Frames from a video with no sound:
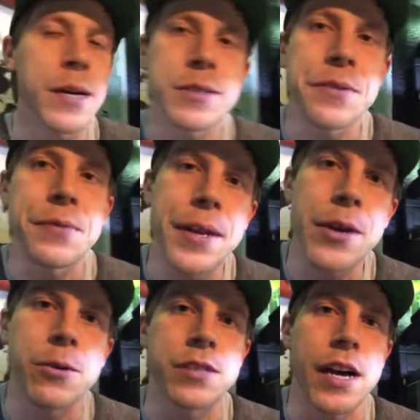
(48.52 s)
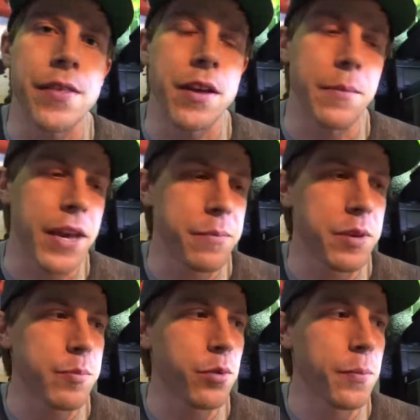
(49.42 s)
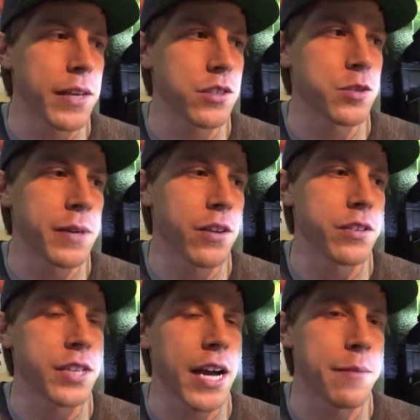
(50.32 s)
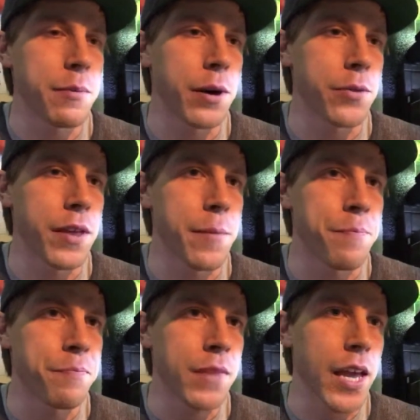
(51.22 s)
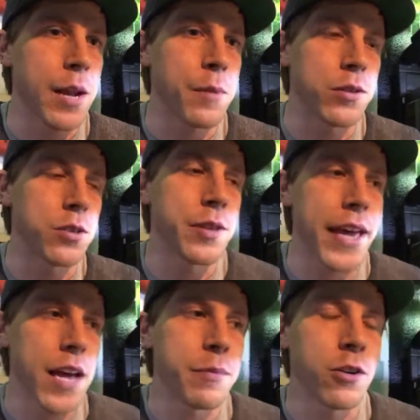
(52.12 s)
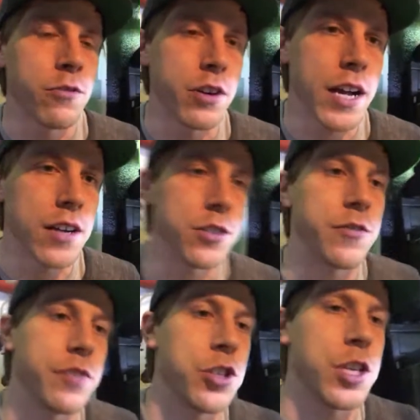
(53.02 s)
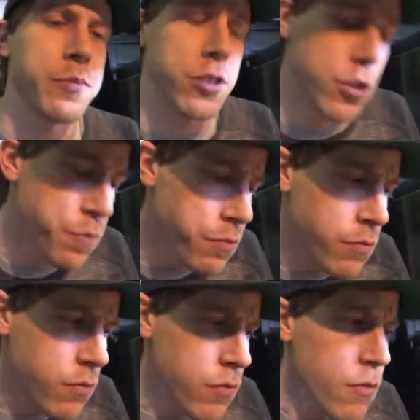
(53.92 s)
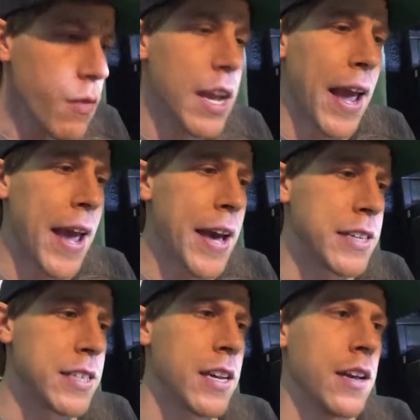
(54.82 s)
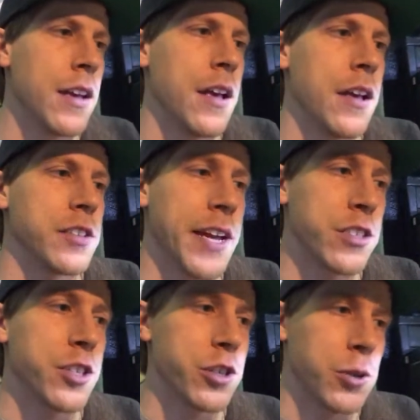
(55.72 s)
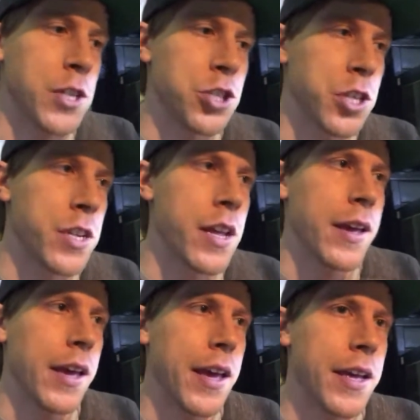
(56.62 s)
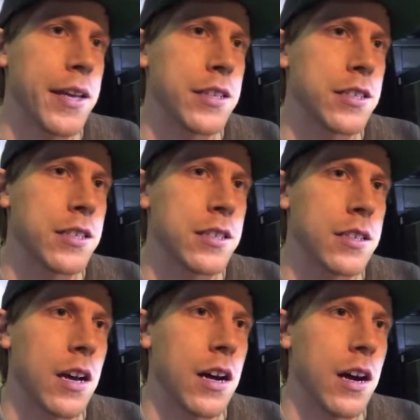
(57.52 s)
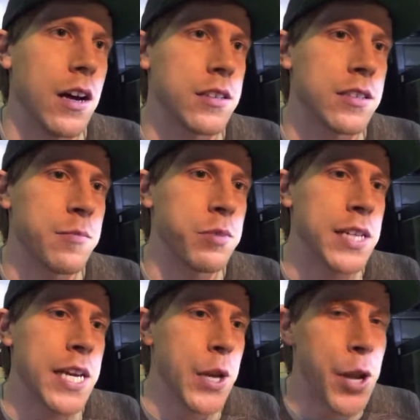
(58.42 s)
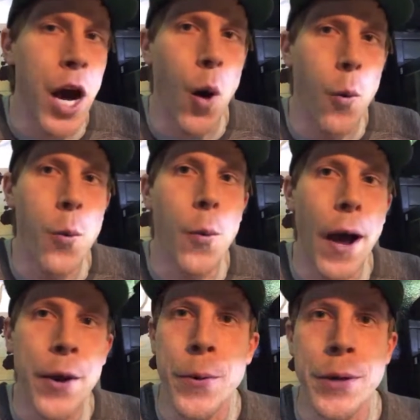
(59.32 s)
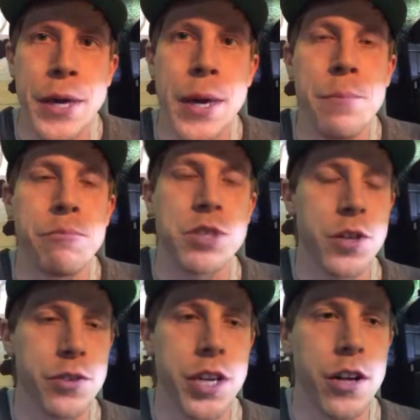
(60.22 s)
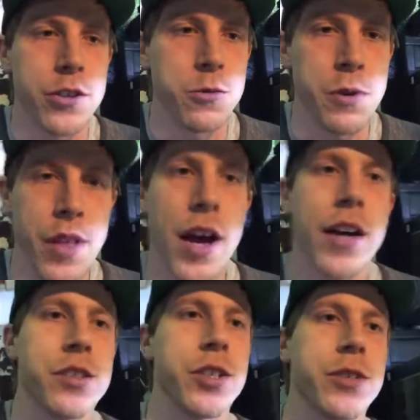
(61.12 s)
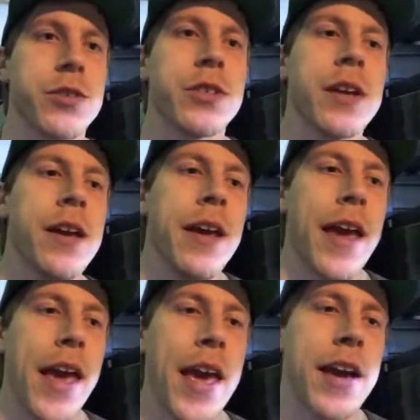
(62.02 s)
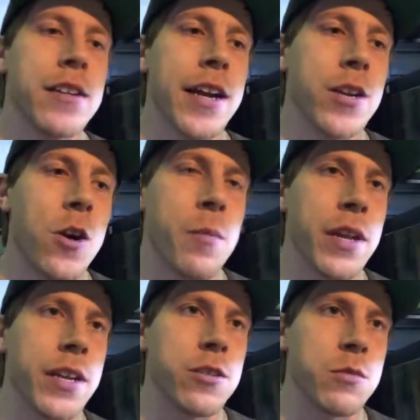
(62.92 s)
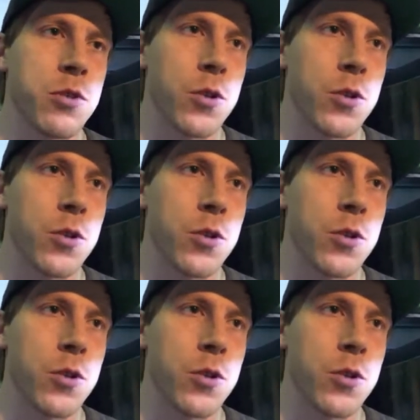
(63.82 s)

tons of videos on them and people message me all the time about them. And I'm also the admin over at Oscar Fish Keepers. And to answer your question is uh, simply no. I don't keep silver dollars with Oscars. And I know I'm going to hear some